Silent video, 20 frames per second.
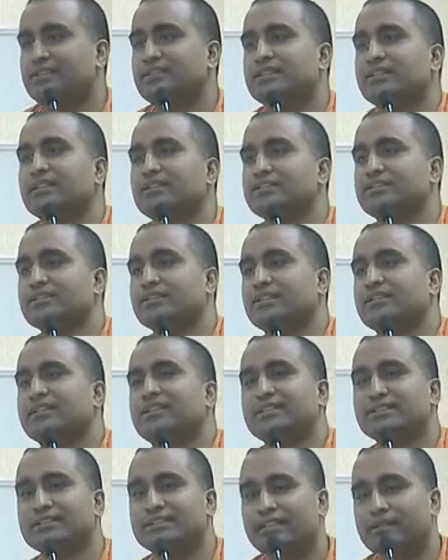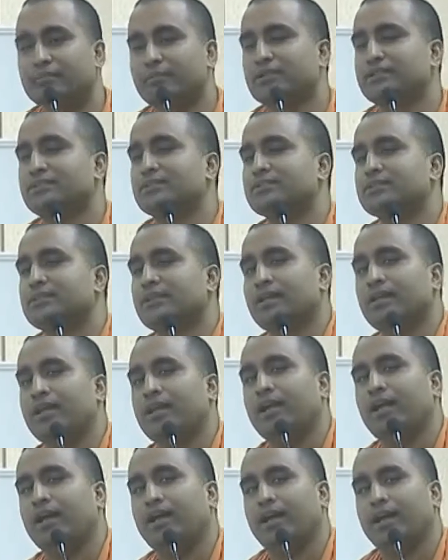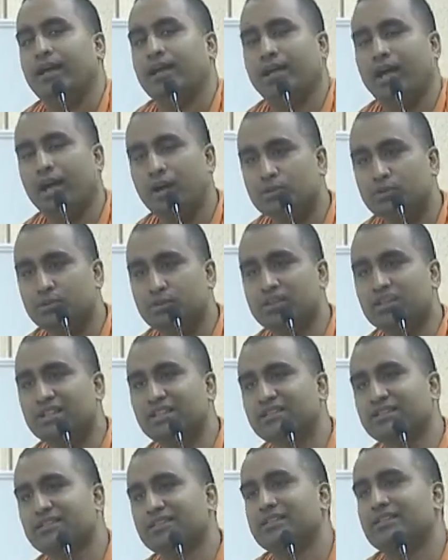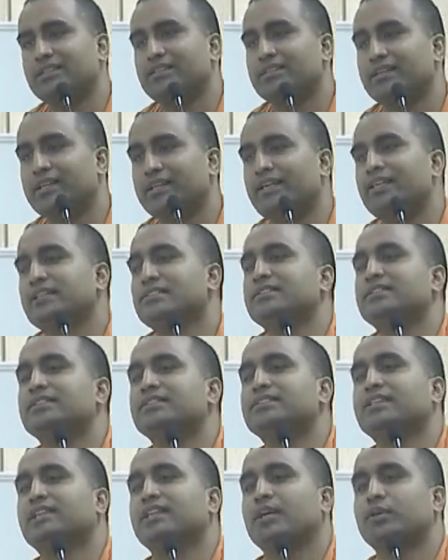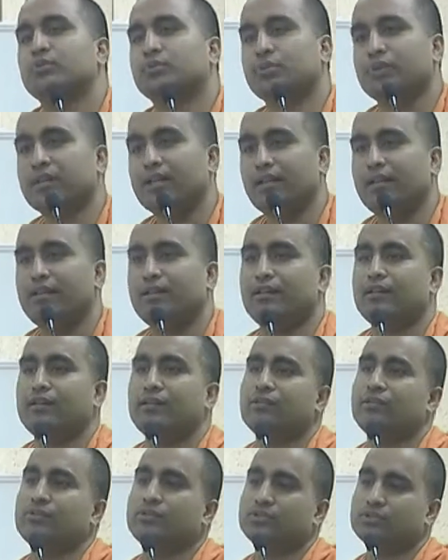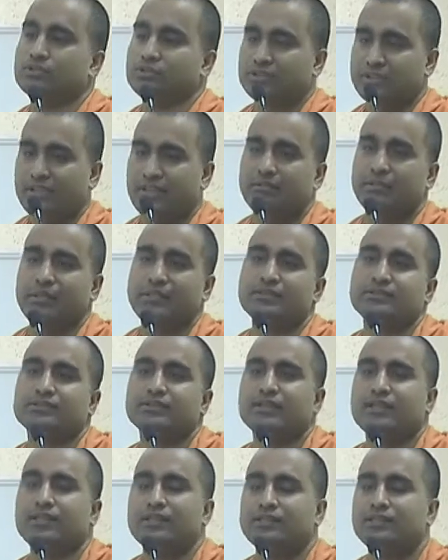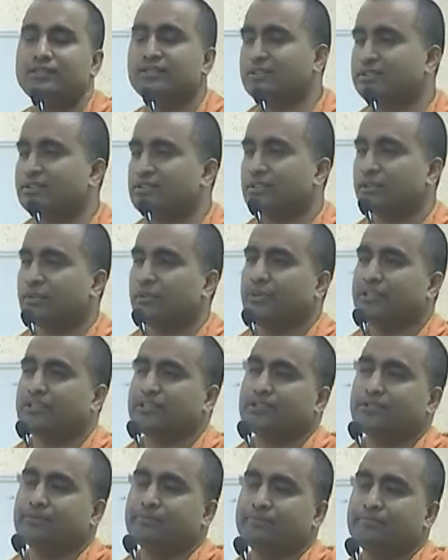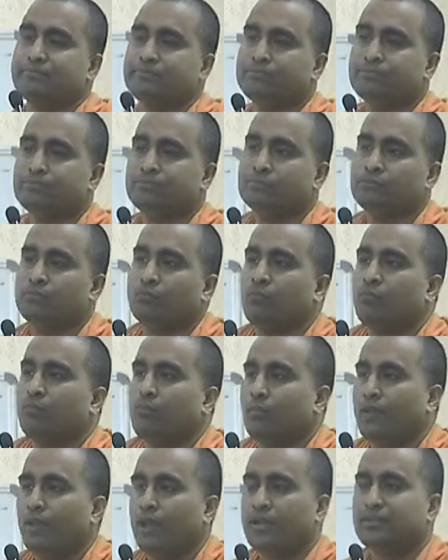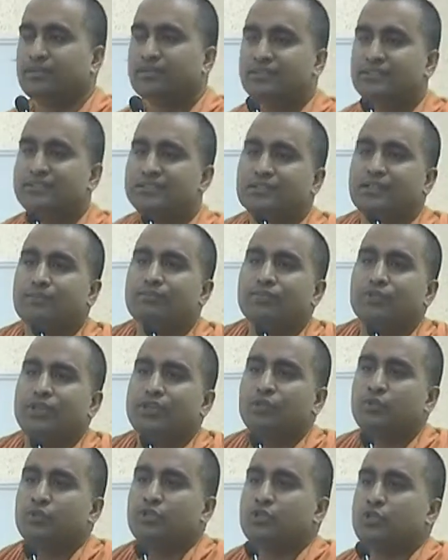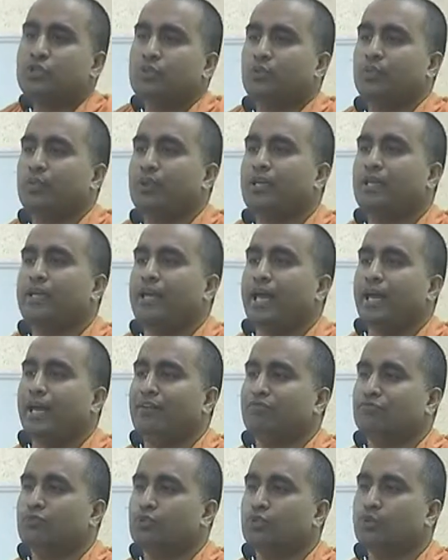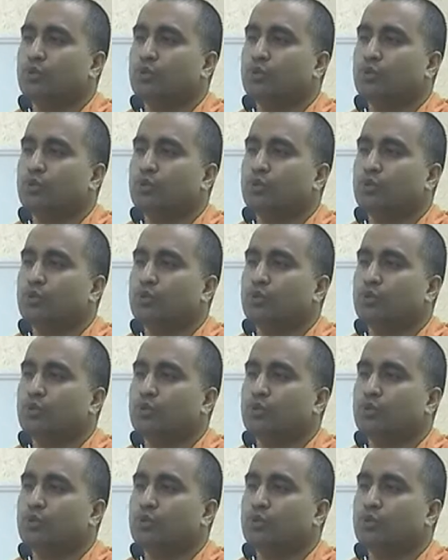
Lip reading: and these demons, and how to nurture the angels and how to kill those demons. This is the quest. And this is something which we have to do